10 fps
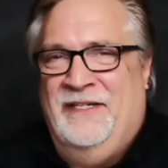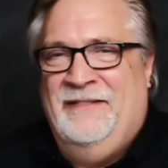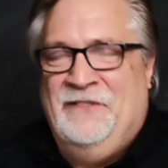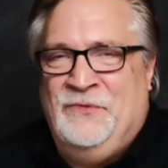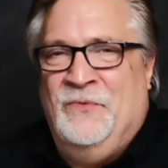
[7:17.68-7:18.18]

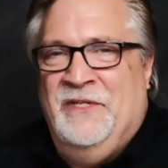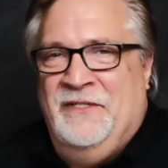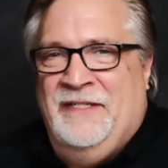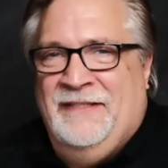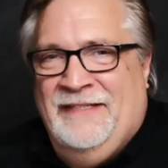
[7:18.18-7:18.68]
just
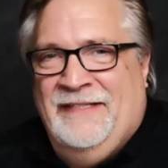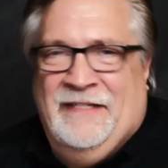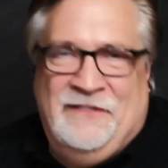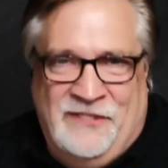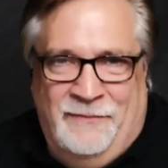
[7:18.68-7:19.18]
one
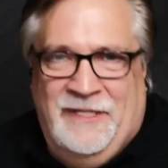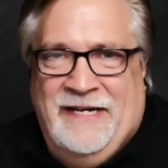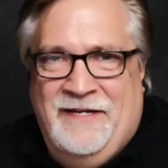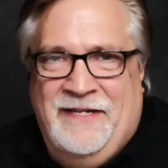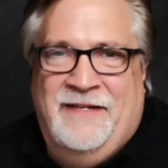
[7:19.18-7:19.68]

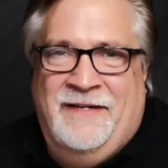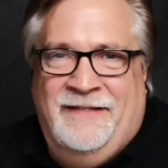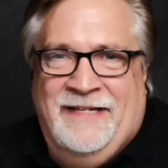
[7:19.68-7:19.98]
similarity there. A lot of